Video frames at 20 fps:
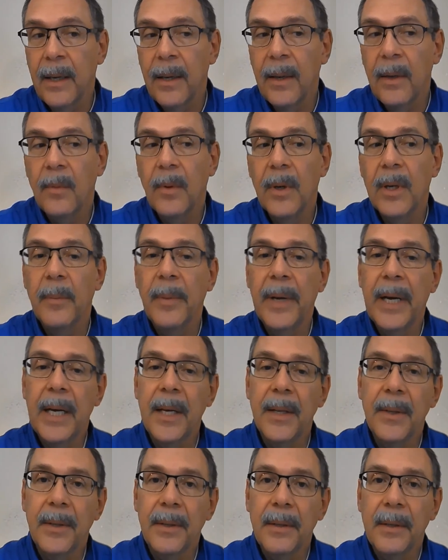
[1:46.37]
What
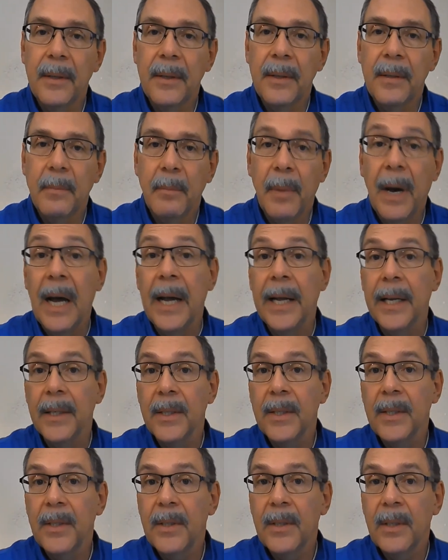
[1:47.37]
about
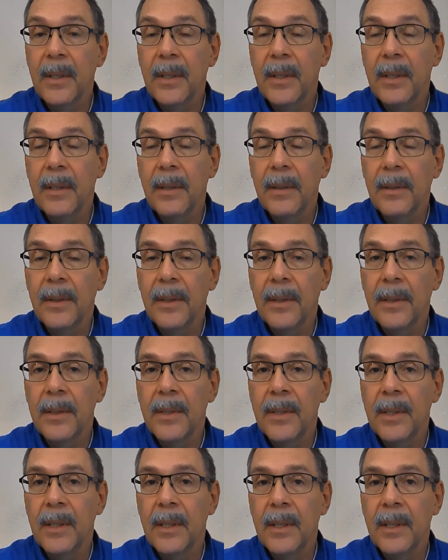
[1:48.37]
bias? Does
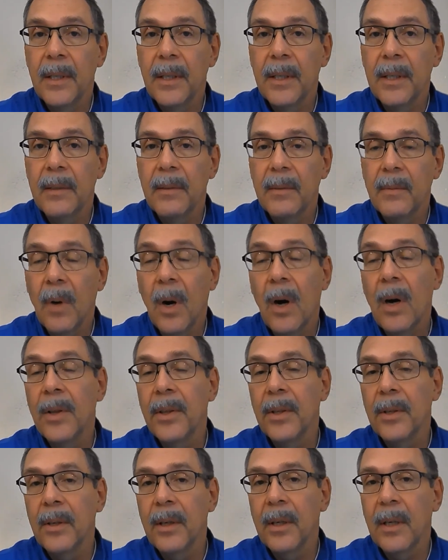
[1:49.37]
the
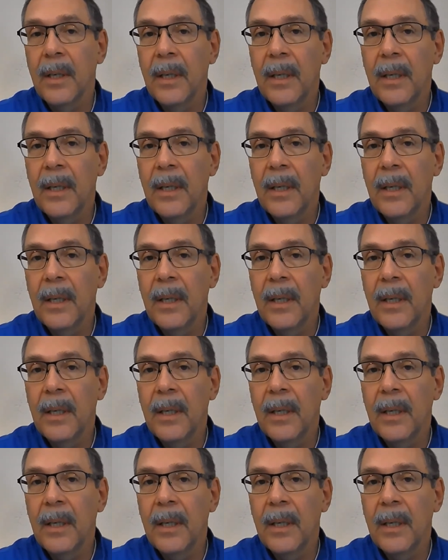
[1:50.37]
author